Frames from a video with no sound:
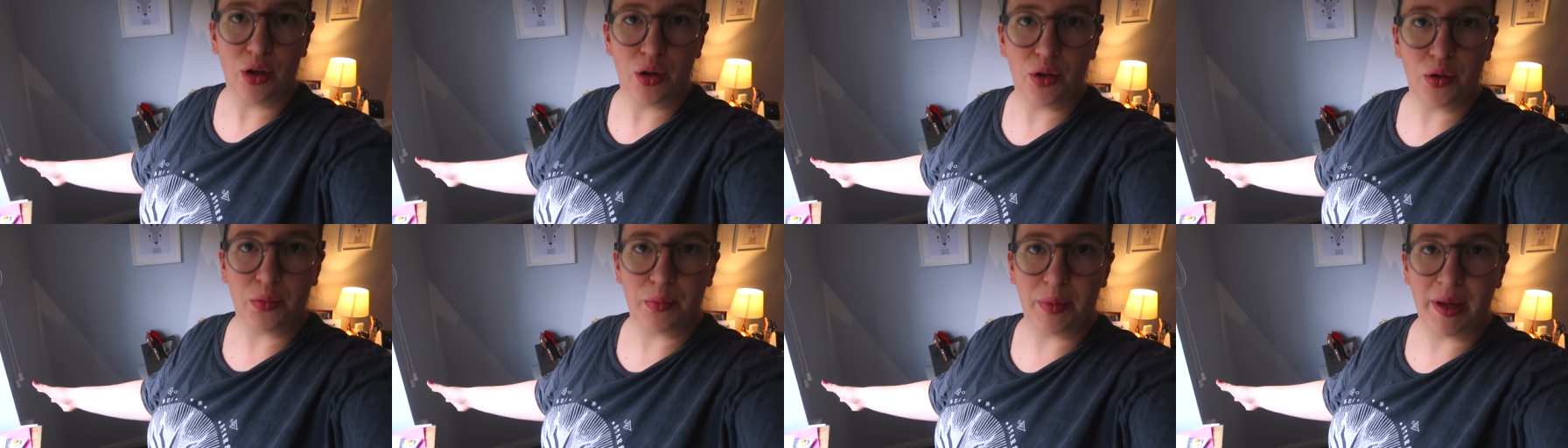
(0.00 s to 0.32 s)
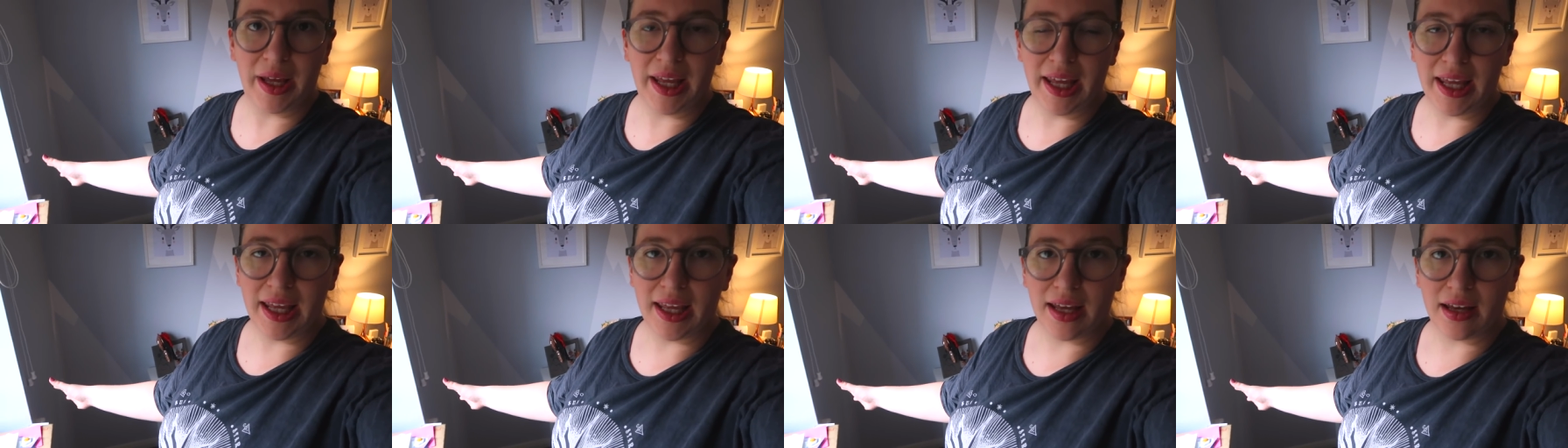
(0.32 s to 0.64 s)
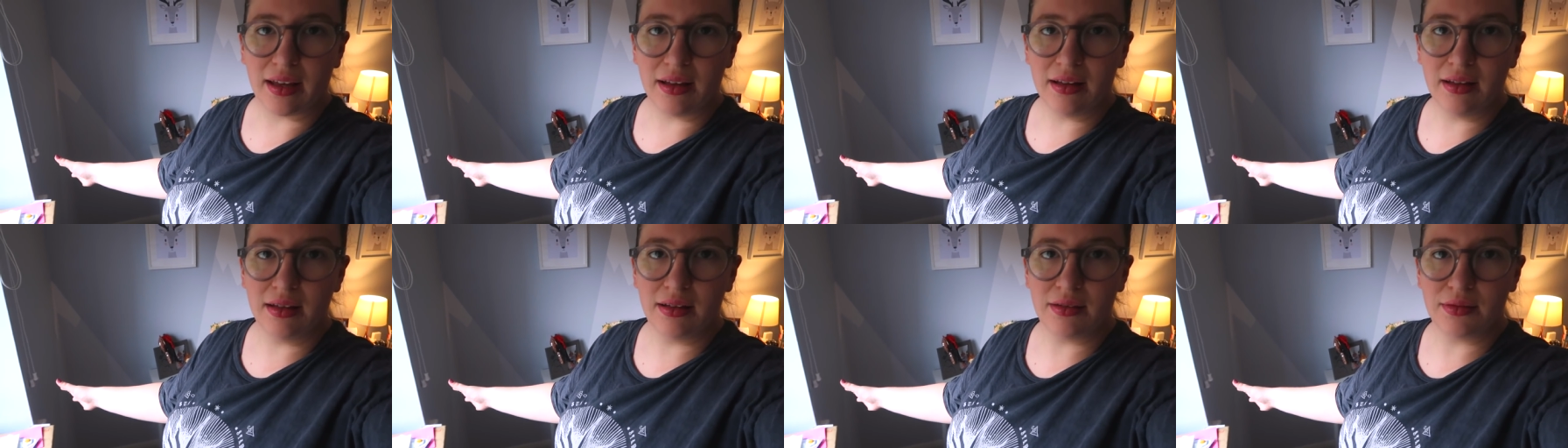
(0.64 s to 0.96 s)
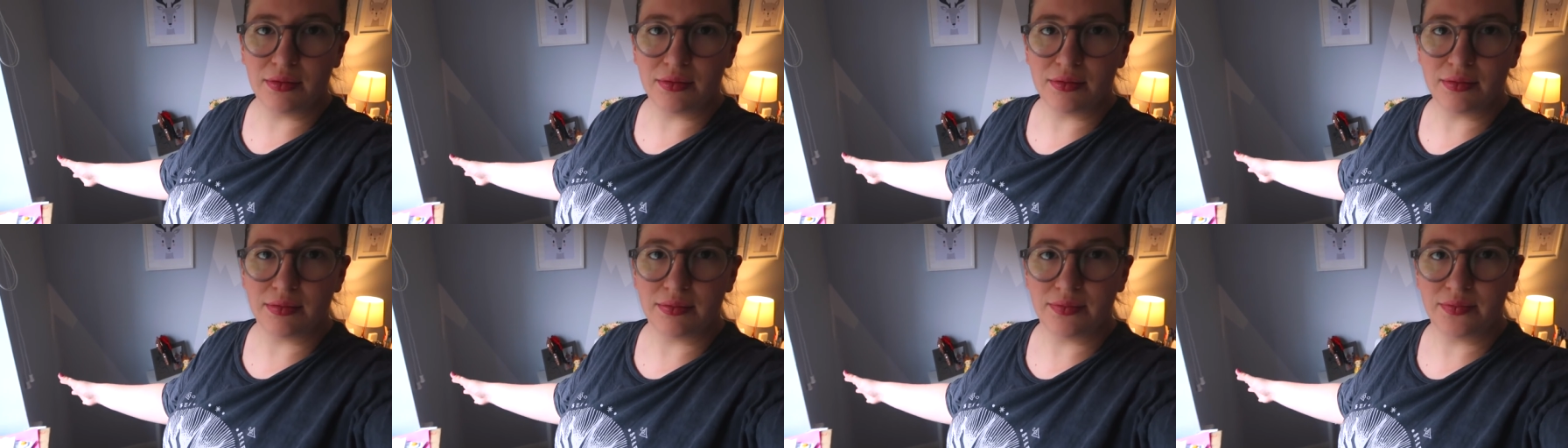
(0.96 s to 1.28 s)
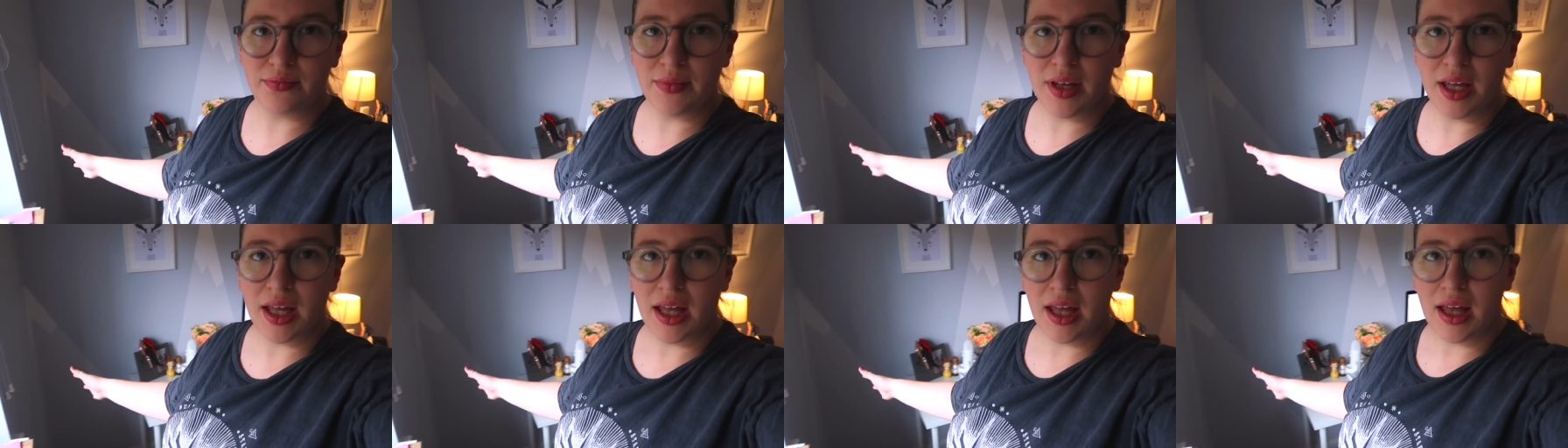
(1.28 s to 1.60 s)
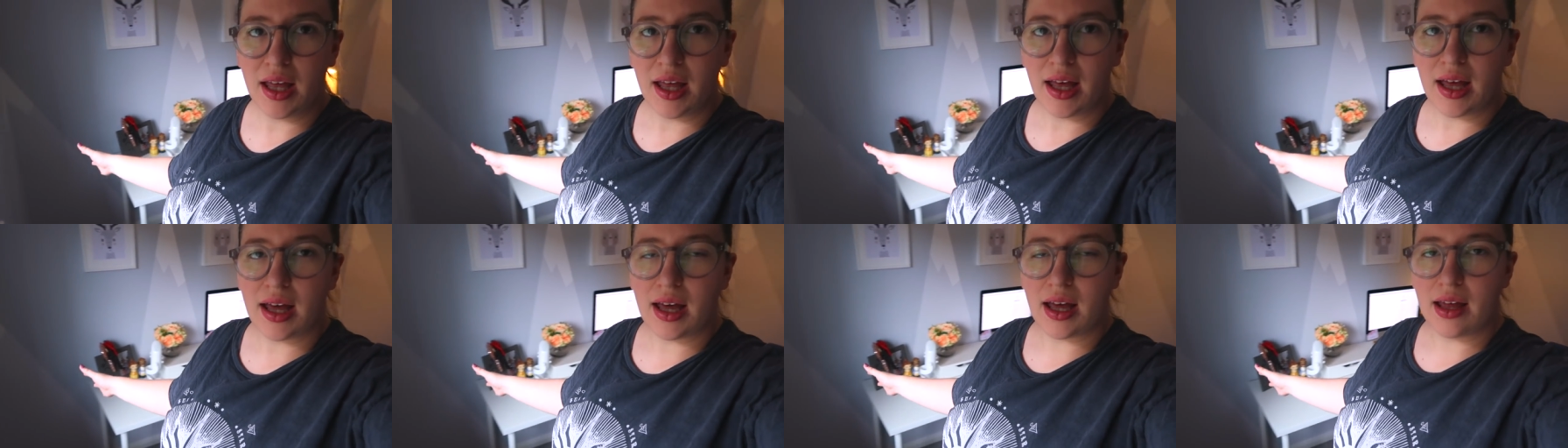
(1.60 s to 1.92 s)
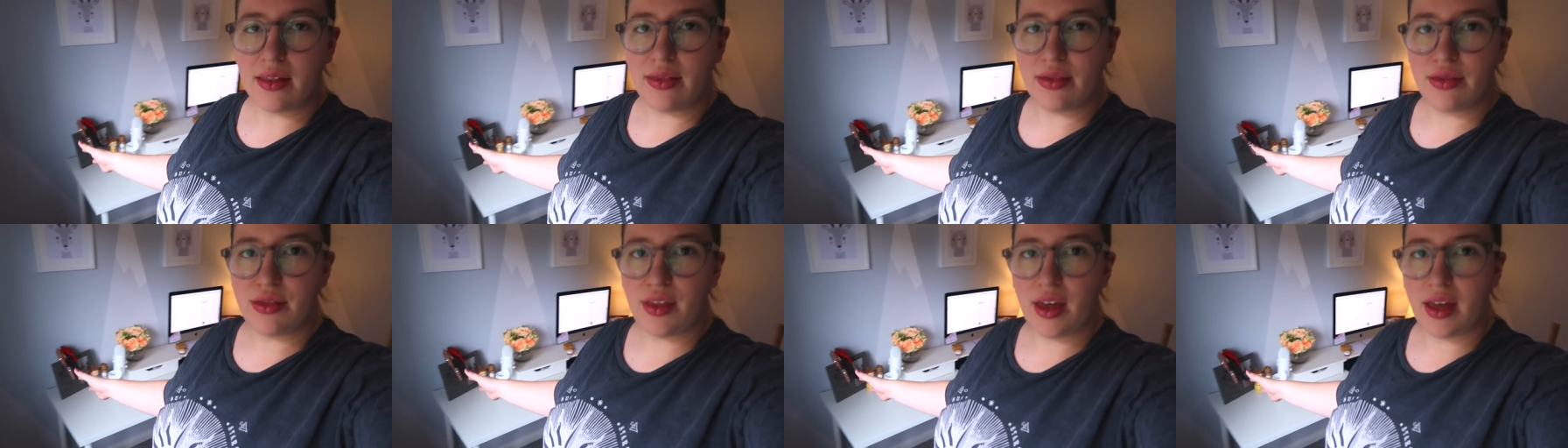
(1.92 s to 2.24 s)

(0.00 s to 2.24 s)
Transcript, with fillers: up here and